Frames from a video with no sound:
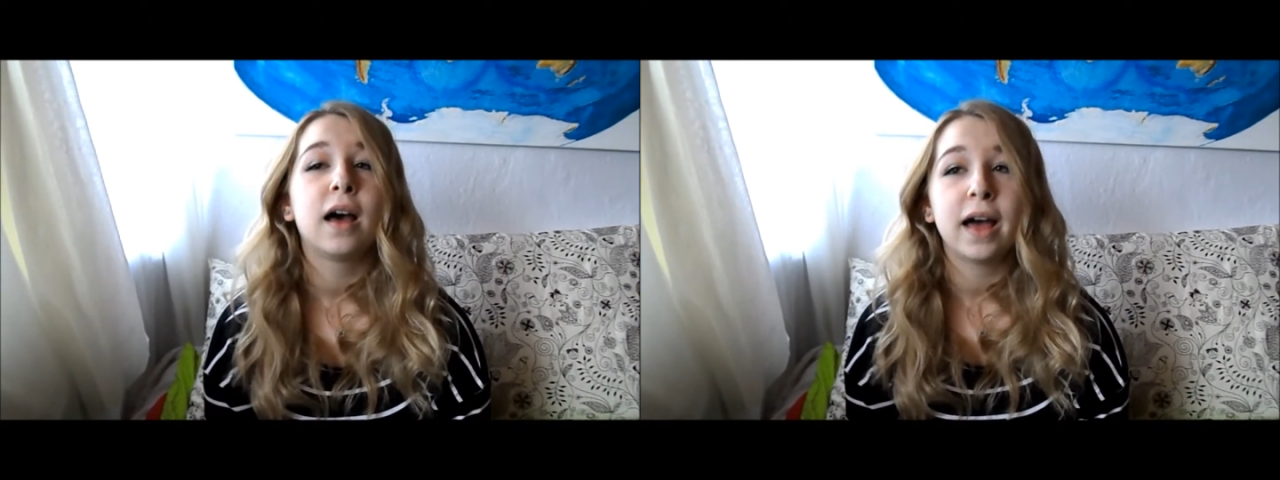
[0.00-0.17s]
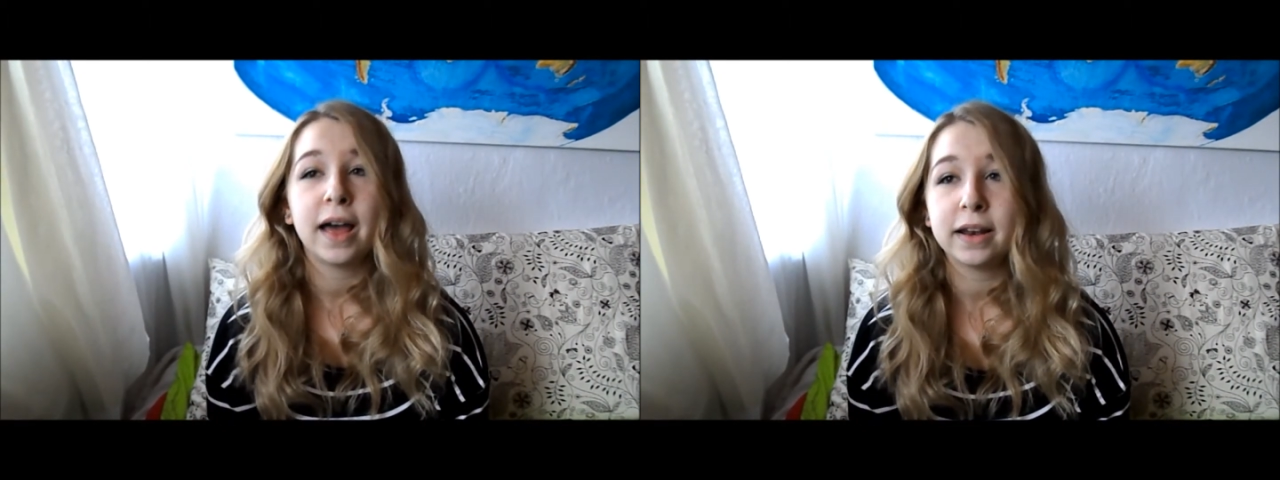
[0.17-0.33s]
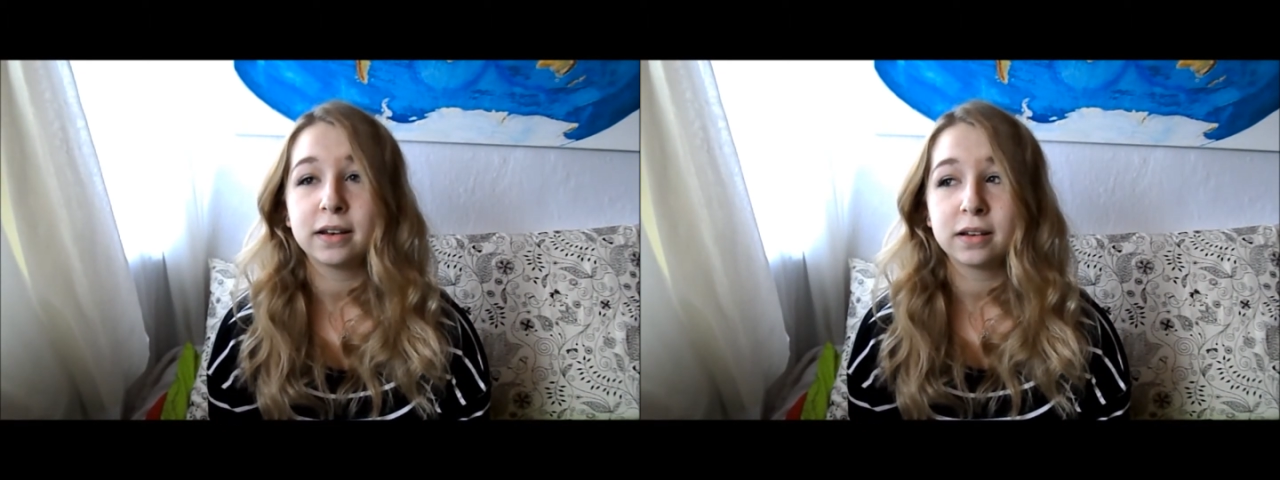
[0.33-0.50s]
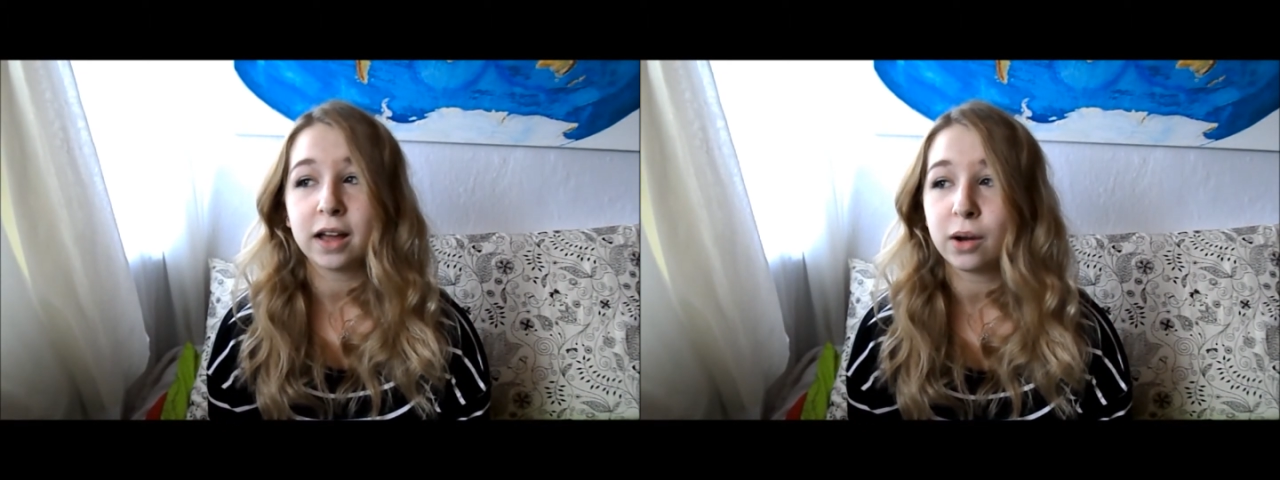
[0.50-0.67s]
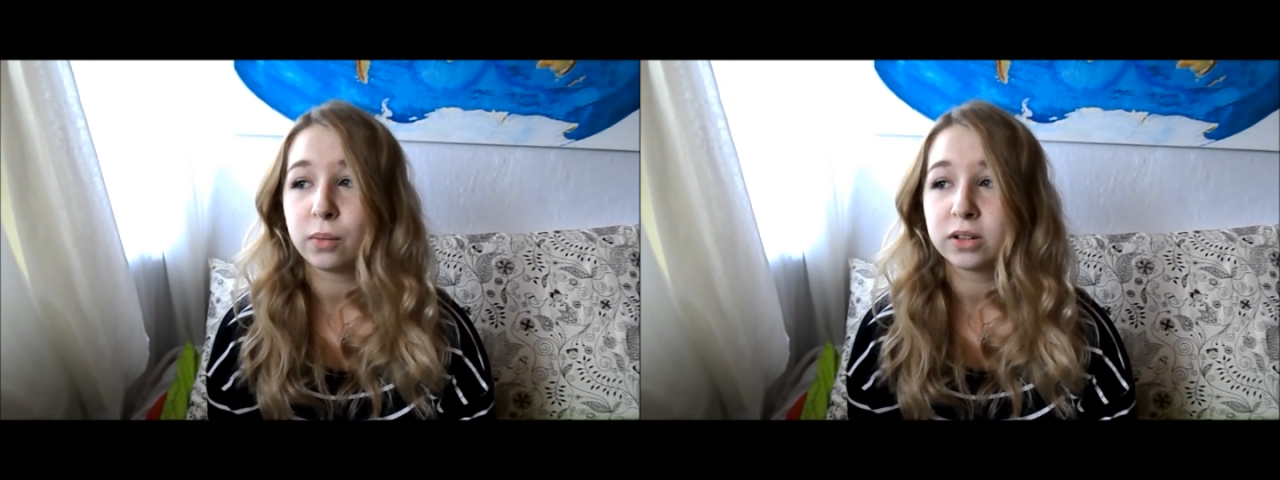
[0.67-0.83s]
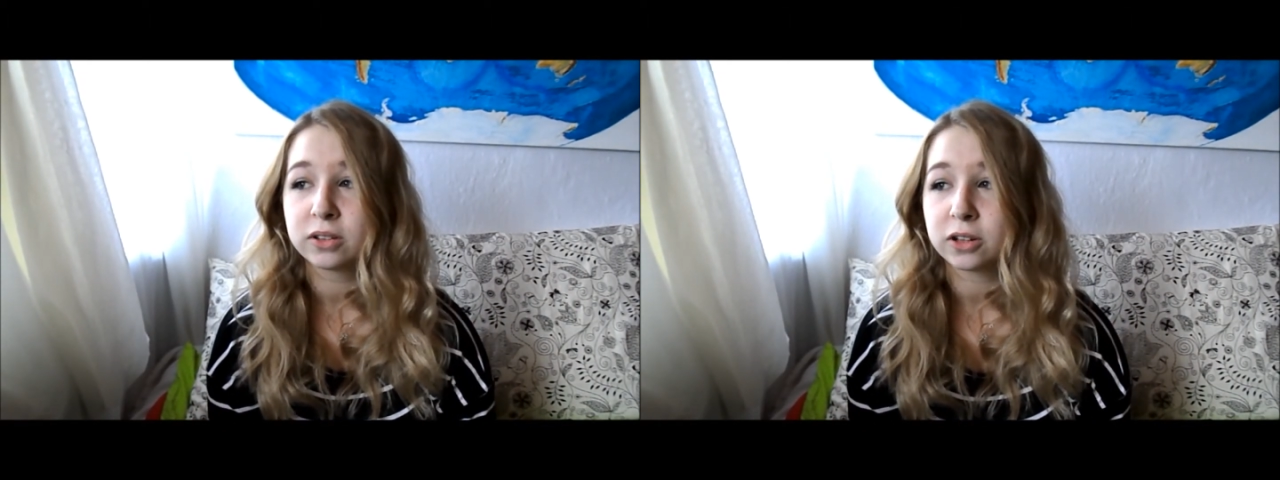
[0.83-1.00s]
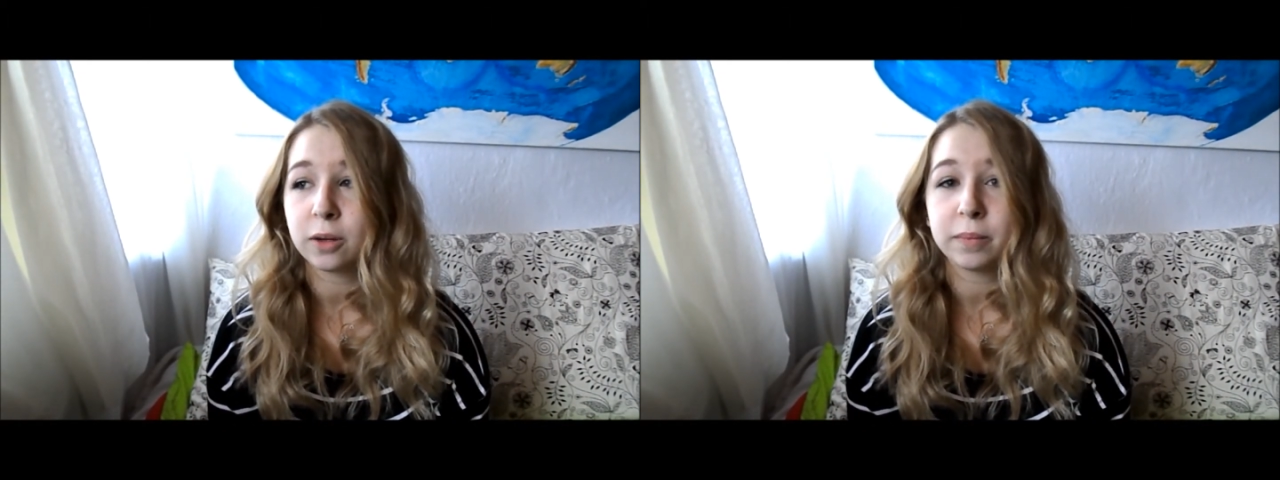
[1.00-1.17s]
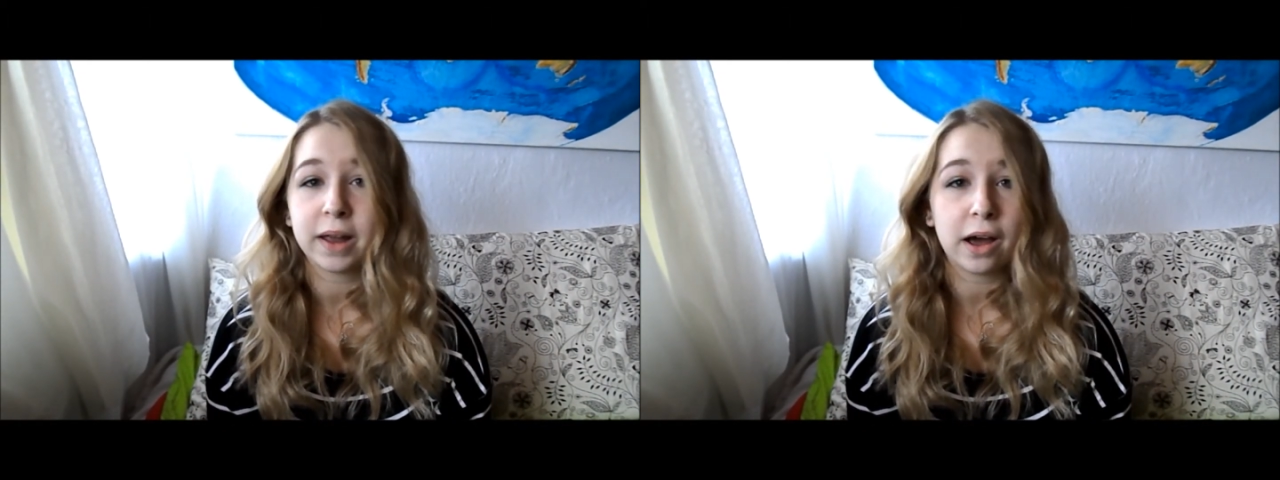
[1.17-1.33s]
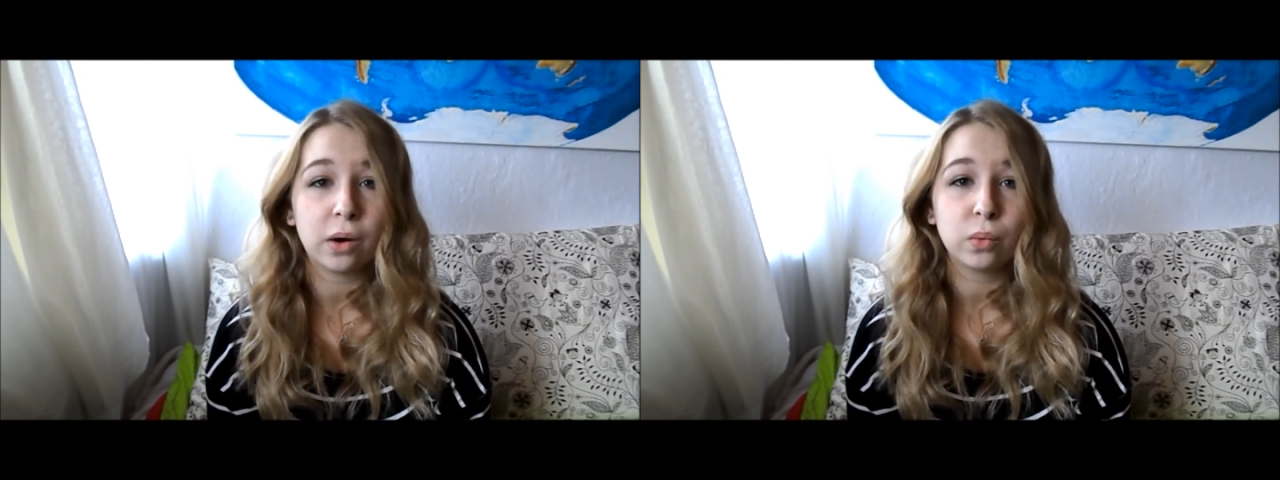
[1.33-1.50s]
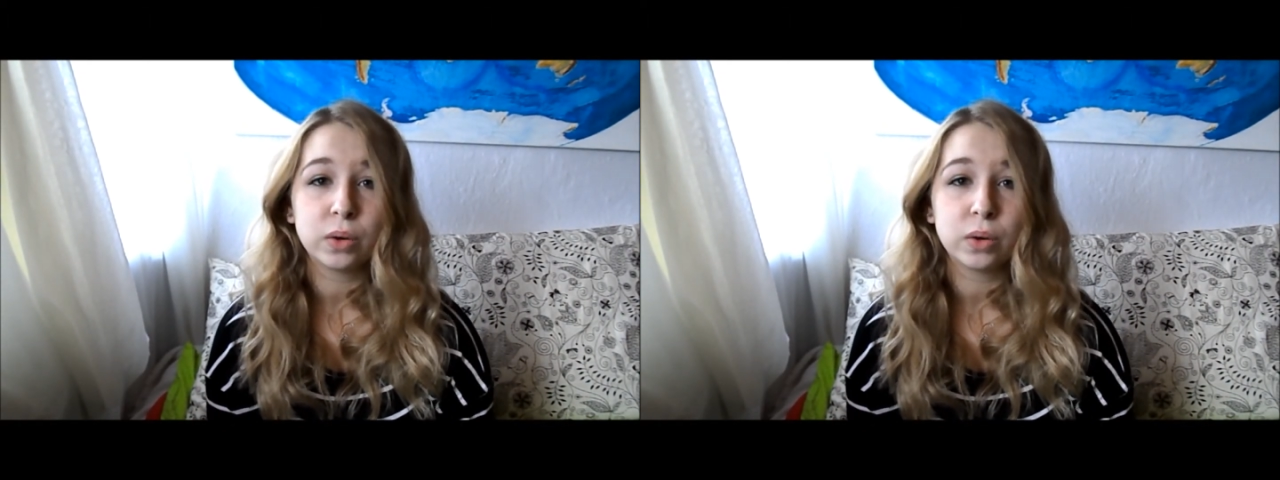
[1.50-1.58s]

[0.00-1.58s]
And I will stop now.